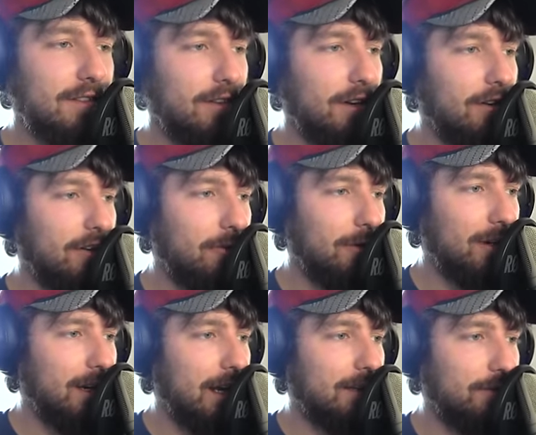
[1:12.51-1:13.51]
so I don't know where
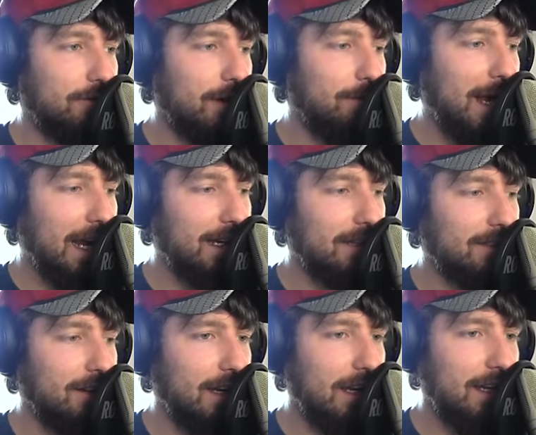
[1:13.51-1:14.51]
your guys' feedback is
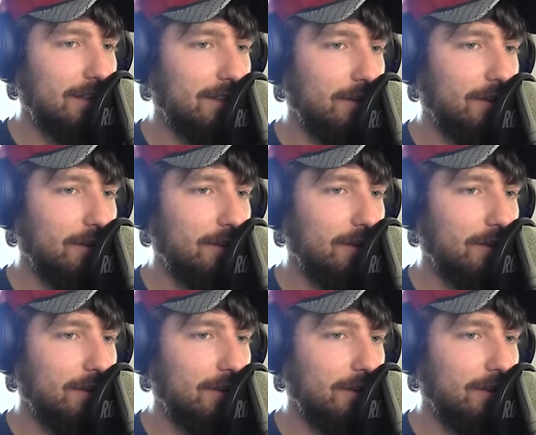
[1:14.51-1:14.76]
on it yet.